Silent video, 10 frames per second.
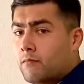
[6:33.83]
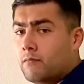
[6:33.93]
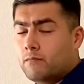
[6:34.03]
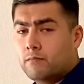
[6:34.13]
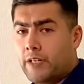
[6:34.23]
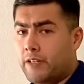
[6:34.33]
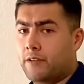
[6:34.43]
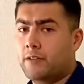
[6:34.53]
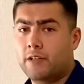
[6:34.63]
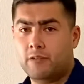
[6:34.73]
And
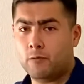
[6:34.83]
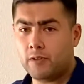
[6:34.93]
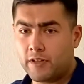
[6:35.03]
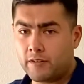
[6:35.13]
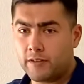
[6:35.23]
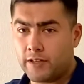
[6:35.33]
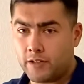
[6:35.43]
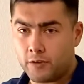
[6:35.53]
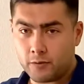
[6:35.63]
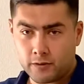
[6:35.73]
it's really easy to get good
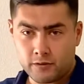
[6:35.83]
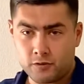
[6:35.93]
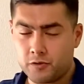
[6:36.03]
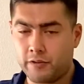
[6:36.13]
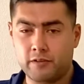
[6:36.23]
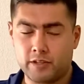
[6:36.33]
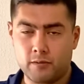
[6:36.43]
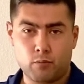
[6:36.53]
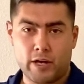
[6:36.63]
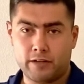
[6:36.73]
with this. You just have to keep
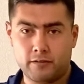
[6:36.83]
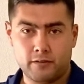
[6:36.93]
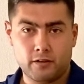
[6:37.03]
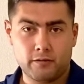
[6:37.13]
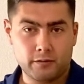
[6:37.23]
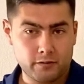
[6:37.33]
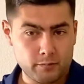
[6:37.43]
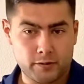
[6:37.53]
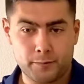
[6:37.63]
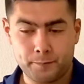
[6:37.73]
practicing, obviously, but
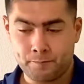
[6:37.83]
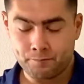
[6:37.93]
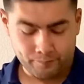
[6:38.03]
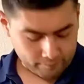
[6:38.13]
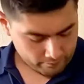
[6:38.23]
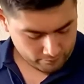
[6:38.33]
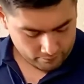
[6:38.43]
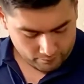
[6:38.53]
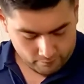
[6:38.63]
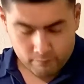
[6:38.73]

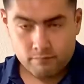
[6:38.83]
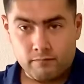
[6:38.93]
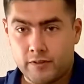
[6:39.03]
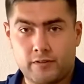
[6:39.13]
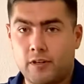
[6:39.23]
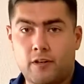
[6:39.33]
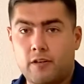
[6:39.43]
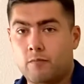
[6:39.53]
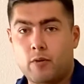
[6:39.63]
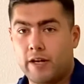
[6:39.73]
it's not hard to
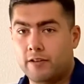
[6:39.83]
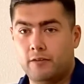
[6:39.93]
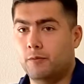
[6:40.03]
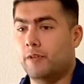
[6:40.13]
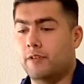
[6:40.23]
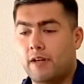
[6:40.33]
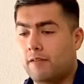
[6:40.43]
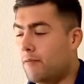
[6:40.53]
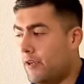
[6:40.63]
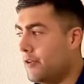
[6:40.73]
practice when you have it right
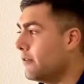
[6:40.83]
here.